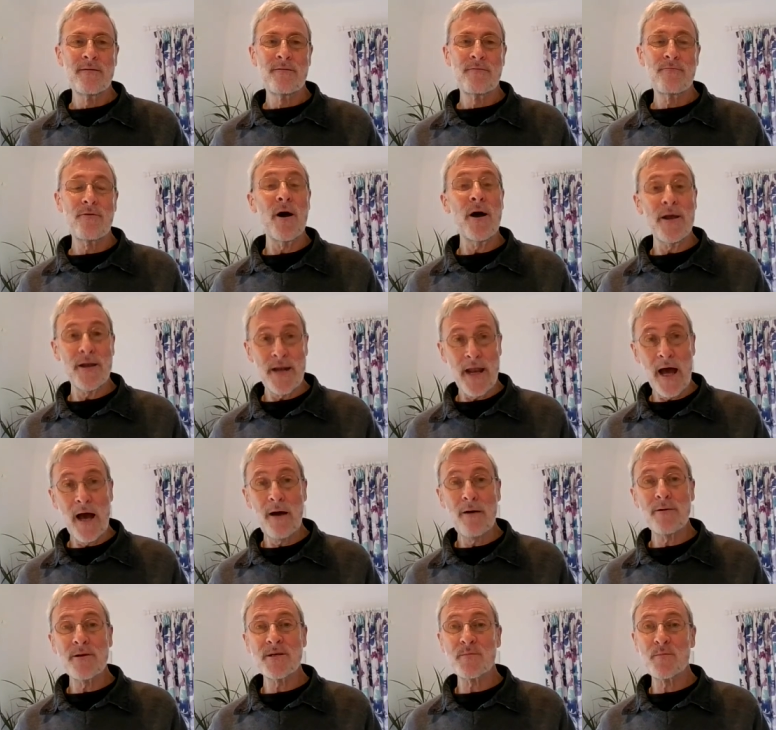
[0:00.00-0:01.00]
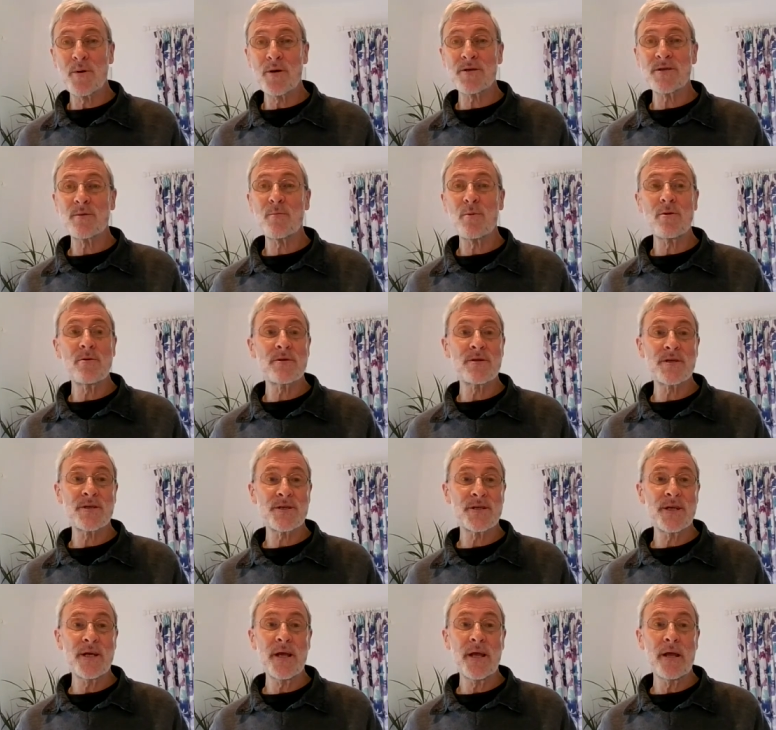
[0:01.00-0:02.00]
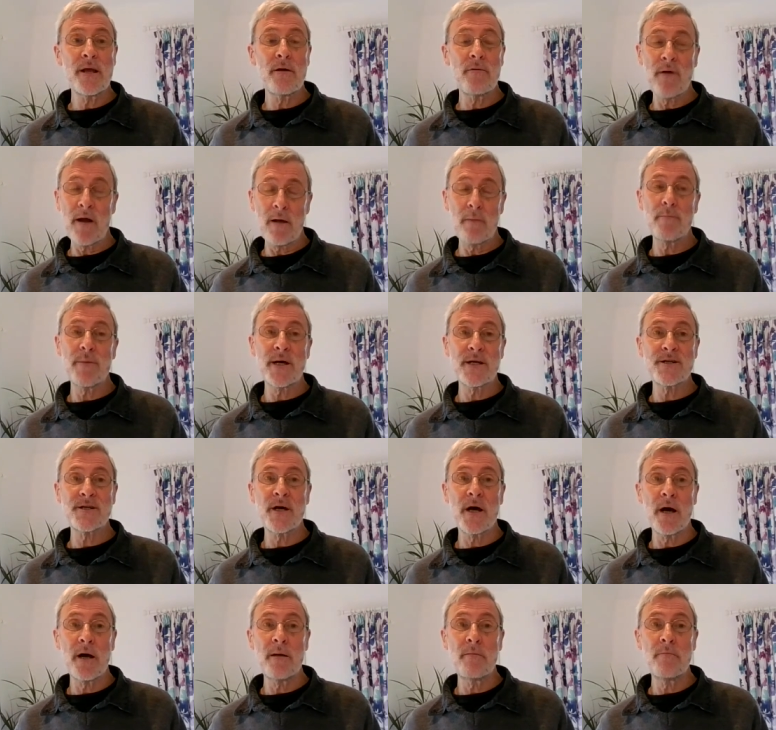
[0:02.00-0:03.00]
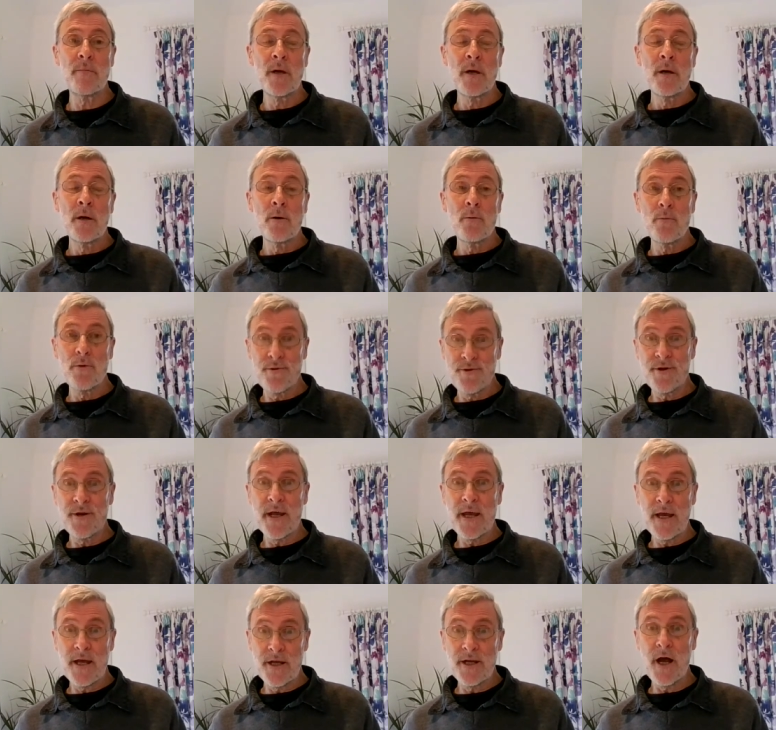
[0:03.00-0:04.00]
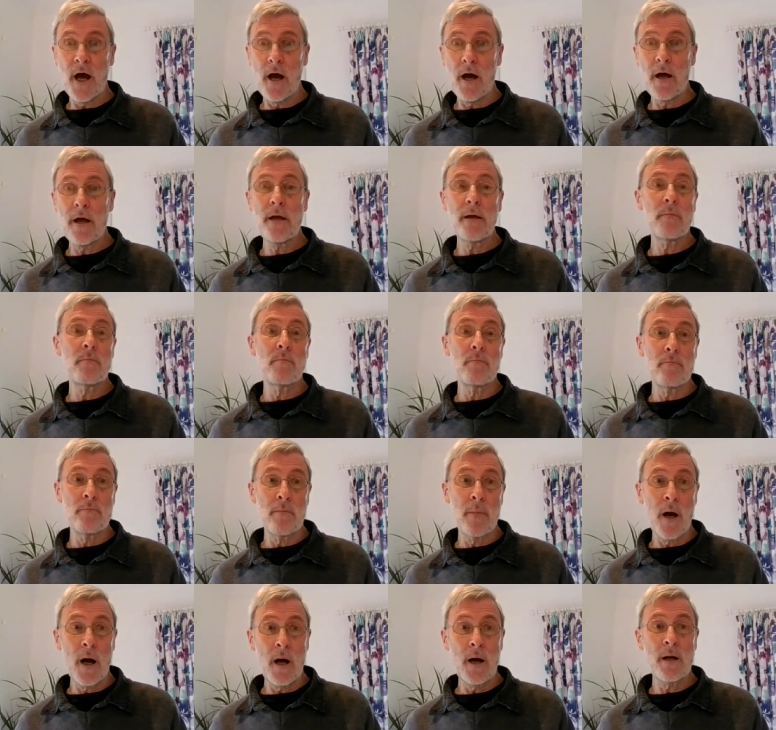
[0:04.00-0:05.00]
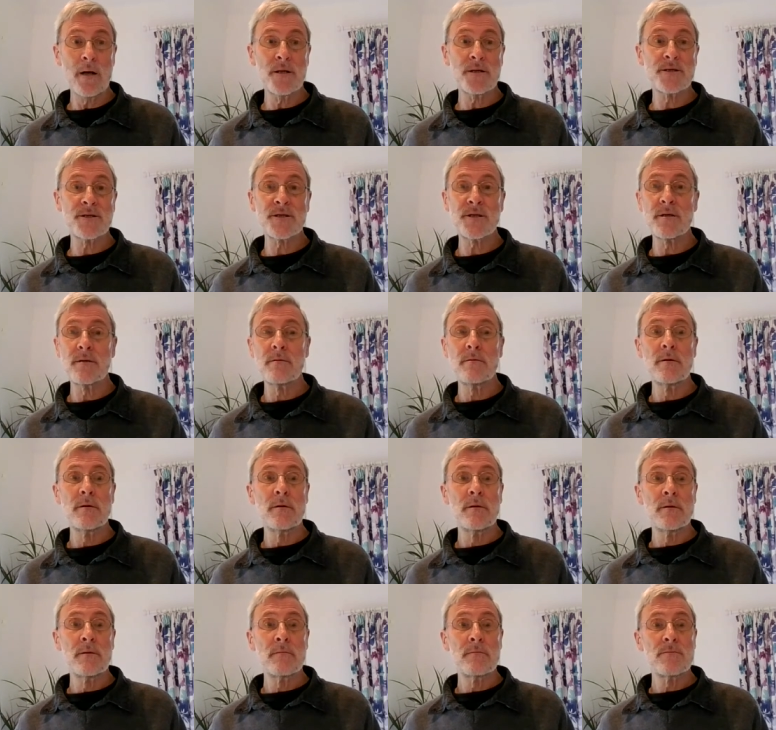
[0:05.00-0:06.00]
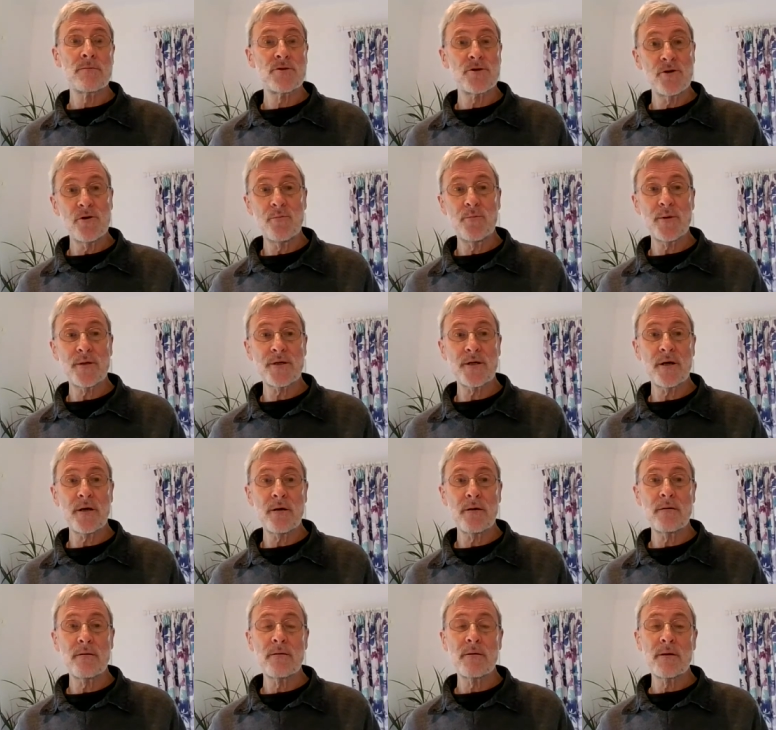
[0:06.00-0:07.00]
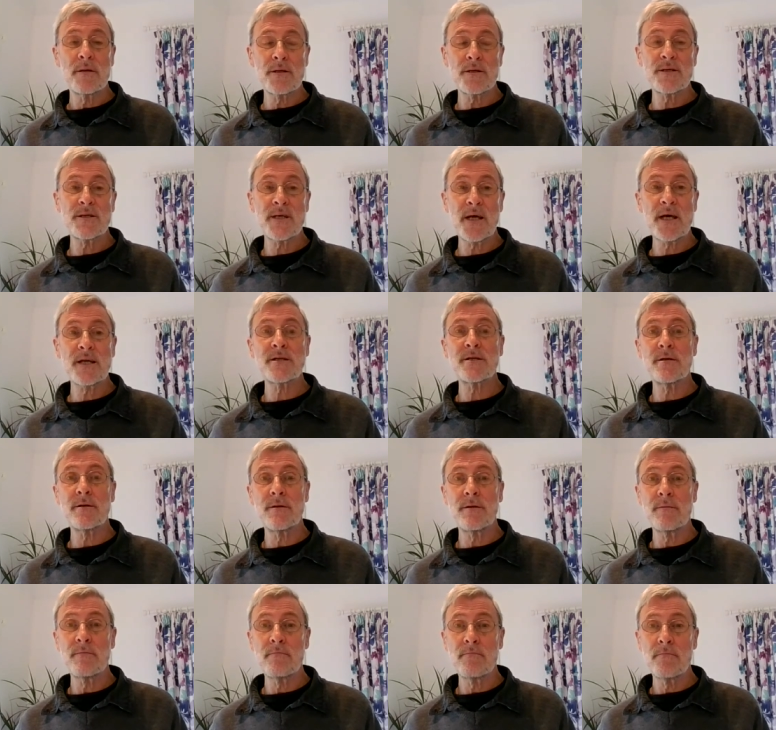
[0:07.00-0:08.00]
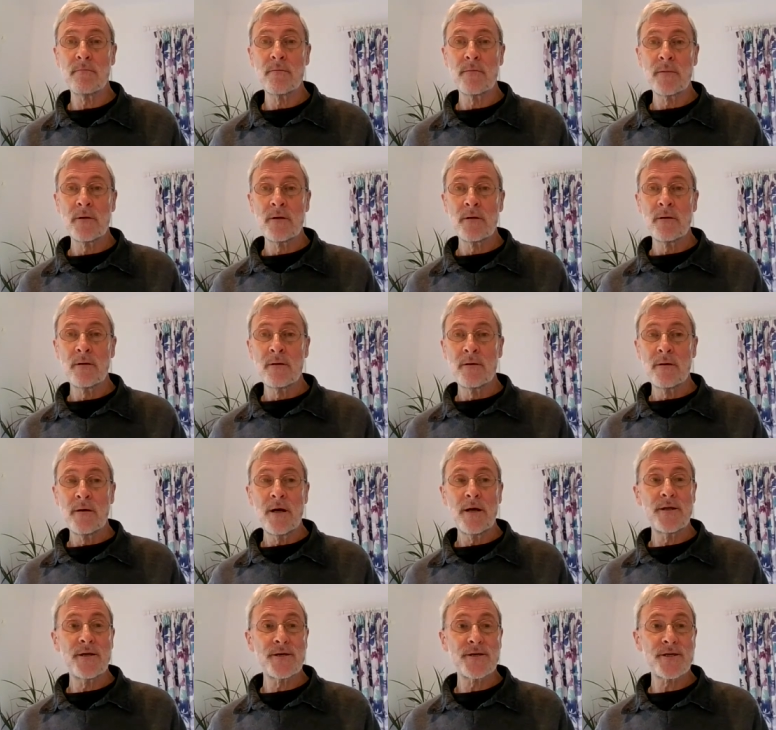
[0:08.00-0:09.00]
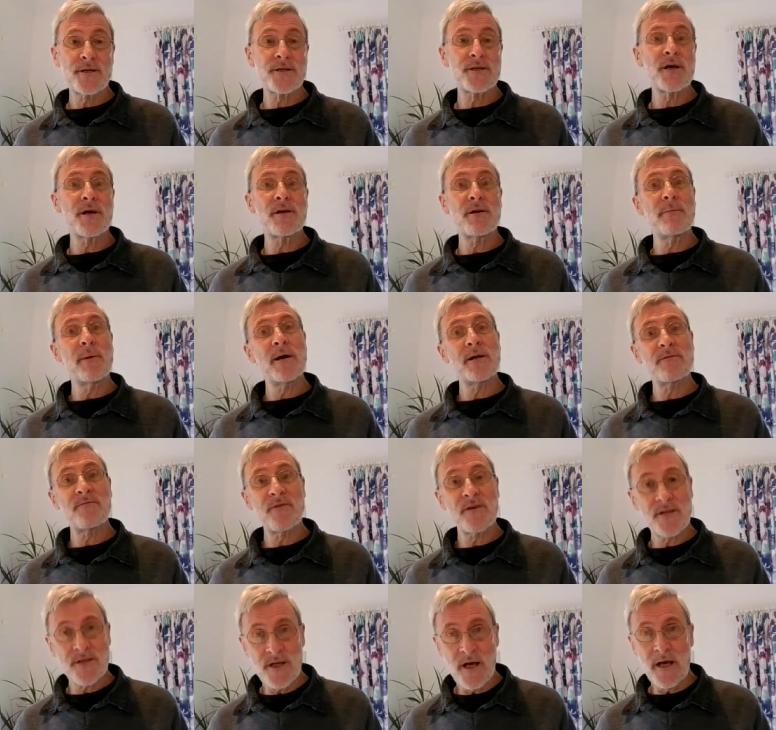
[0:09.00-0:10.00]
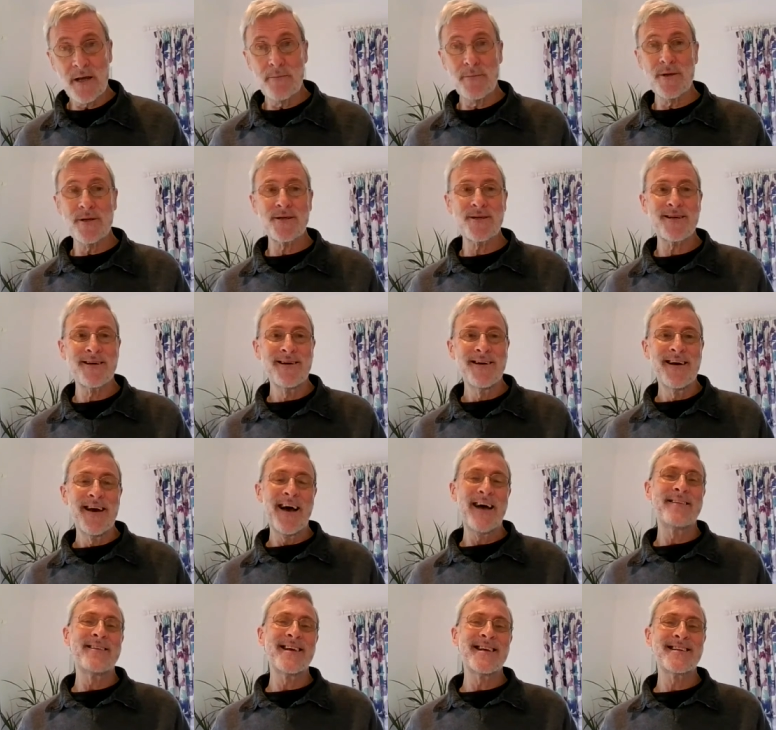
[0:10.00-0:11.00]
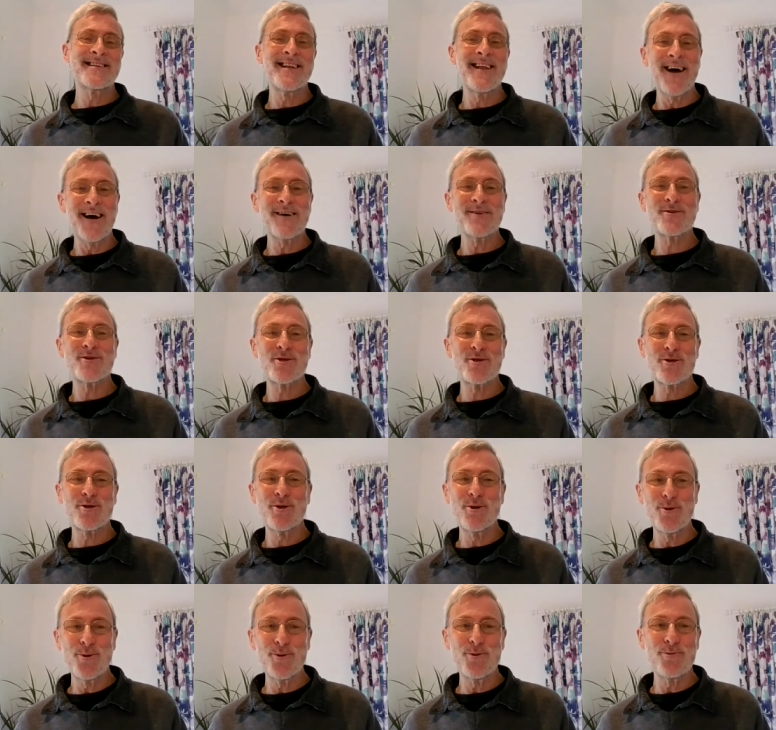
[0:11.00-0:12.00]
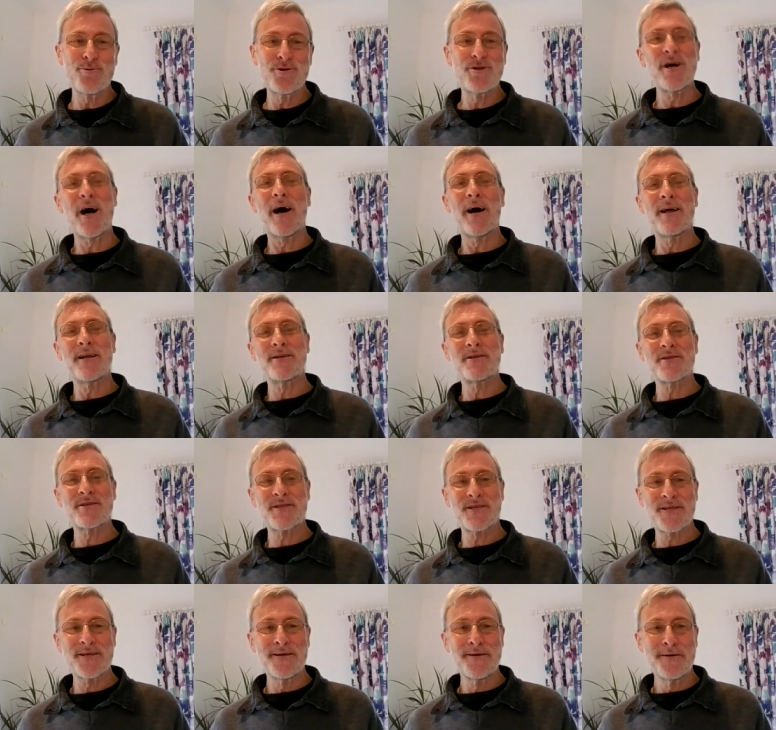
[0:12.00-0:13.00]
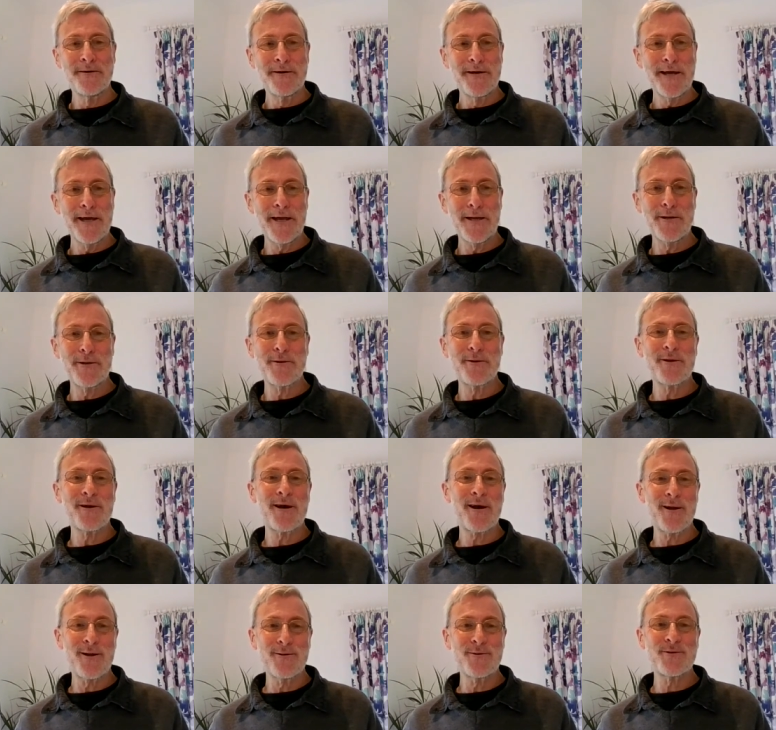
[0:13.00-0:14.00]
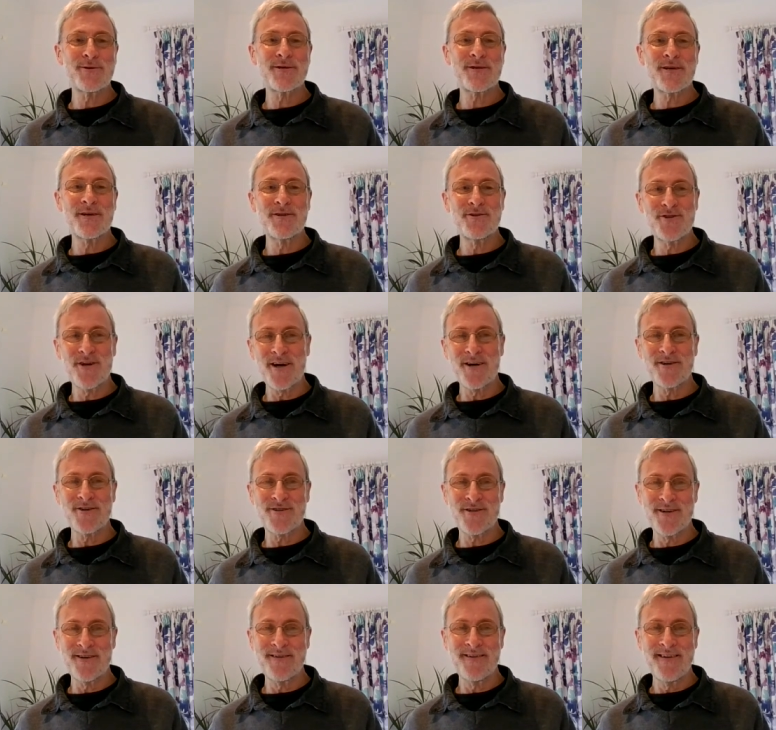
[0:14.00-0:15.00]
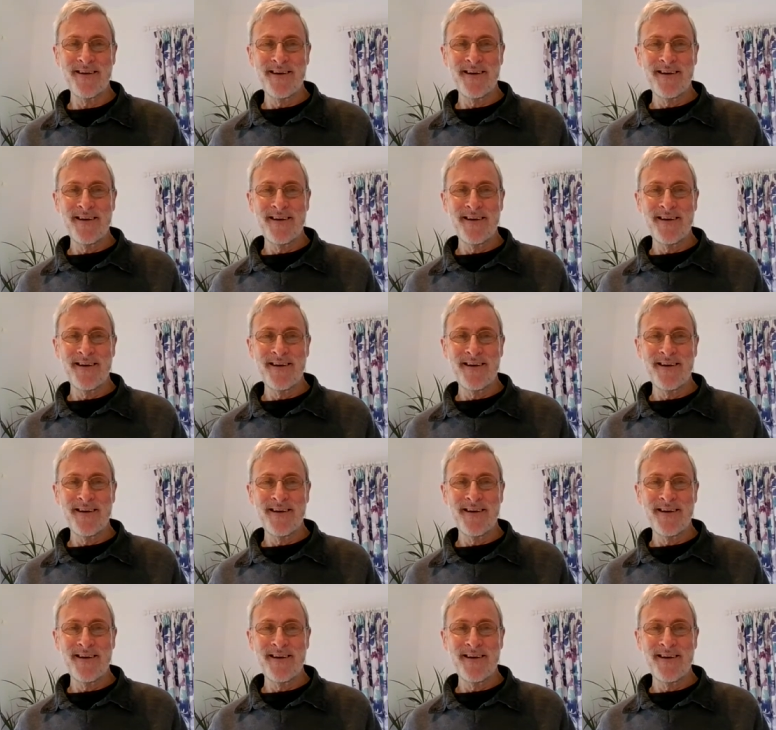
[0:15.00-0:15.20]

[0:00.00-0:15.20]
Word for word: Right now, it's possible to see around bedtime with the naked eye Mars, Jupiter, and Saturn. And there's a certain amount of excitement at these last two giants in close conjunction